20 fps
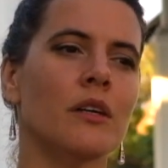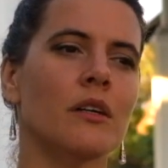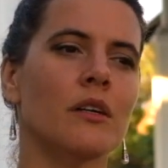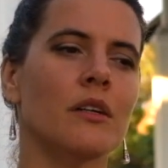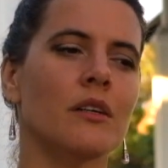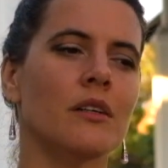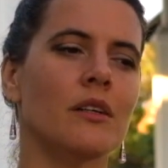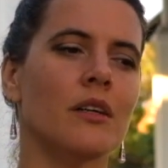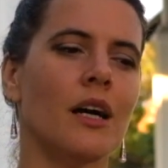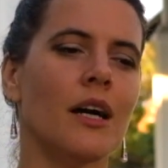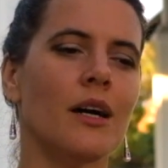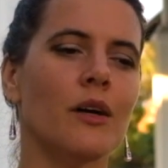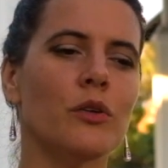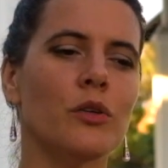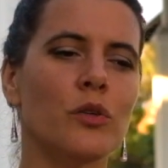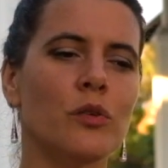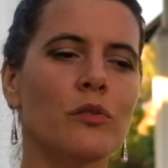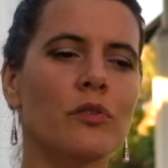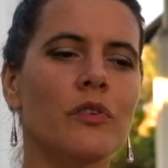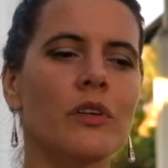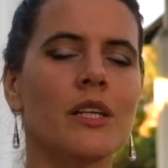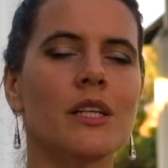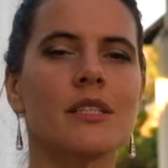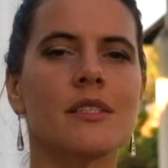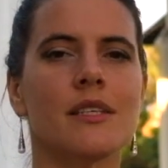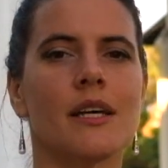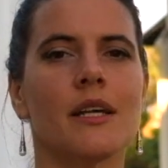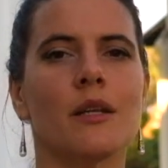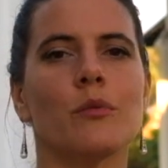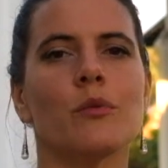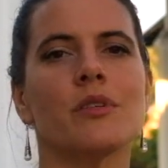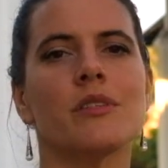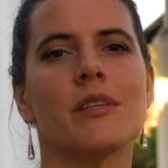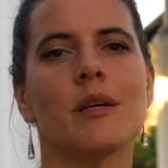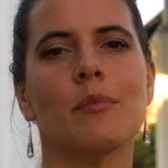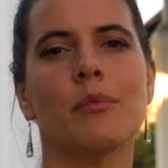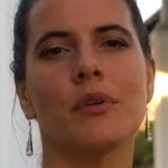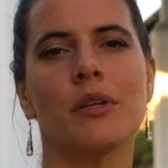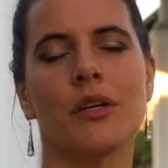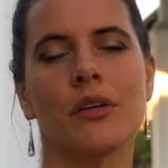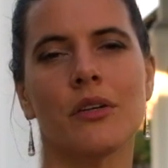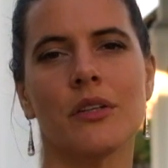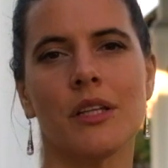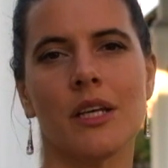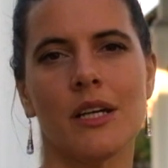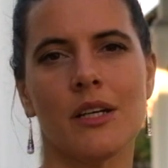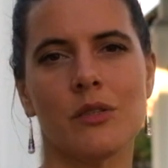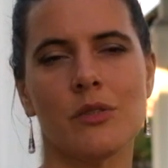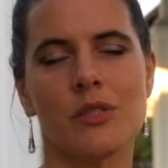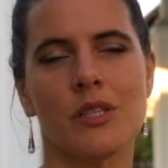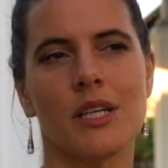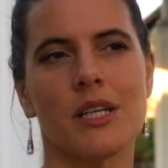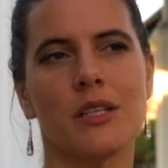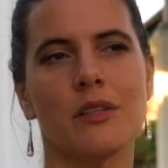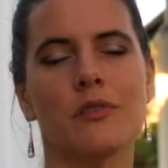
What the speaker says: how you feel inside and what's happening on the outside.